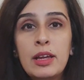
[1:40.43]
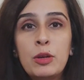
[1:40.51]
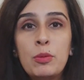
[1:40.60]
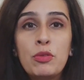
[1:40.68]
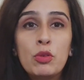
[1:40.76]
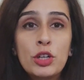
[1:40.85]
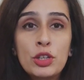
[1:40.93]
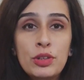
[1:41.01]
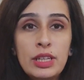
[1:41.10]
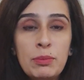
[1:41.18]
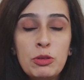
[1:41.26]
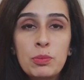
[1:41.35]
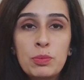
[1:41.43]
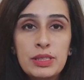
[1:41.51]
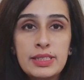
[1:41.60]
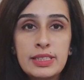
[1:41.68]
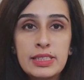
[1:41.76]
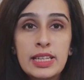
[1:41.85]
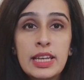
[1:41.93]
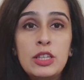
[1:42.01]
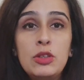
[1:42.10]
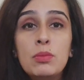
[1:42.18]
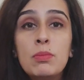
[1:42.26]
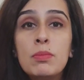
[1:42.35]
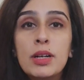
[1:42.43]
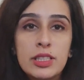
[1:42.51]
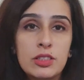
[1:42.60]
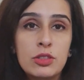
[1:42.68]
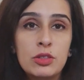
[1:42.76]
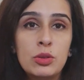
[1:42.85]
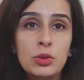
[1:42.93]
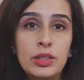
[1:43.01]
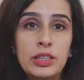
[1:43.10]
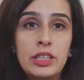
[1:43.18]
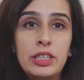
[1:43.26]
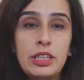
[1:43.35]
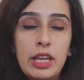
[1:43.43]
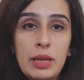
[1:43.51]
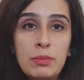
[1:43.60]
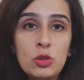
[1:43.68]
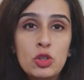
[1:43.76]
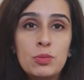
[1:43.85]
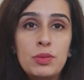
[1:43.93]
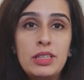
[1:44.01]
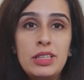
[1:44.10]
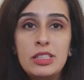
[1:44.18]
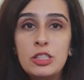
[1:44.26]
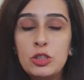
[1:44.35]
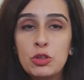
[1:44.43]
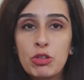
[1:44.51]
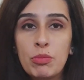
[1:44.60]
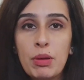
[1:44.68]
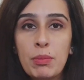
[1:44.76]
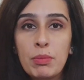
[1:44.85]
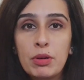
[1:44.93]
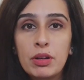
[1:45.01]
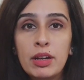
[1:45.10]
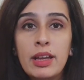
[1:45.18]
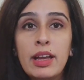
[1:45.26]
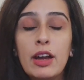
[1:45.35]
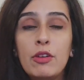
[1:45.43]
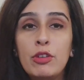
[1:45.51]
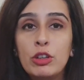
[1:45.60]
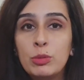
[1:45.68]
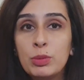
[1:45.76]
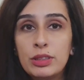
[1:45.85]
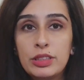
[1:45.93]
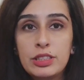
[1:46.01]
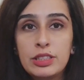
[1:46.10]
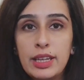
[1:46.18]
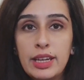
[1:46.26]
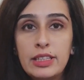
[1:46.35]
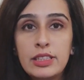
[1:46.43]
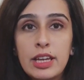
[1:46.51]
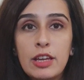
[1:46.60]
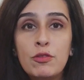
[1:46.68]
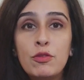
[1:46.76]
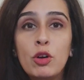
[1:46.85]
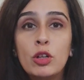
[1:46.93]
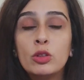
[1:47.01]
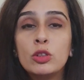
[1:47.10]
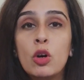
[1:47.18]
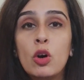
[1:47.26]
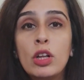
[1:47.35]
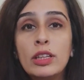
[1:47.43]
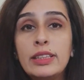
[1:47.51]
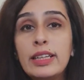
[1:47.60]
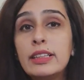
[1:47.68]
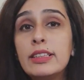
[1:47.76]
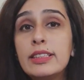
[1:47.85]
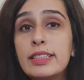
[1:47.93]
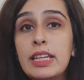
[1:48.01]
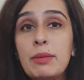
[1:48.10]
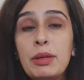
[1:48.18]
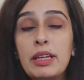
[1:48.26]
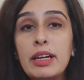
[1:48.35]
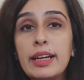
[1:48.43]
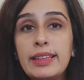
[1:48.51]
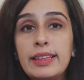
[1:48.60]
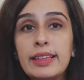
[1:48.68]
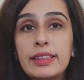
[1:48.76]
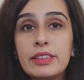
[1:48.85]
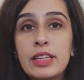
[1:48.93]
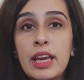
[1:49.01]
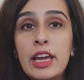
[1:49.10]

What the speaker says: Now, before you name your business, you must know that the name should be easy to remember, available in the States, and follows all the LLC naming guidelines.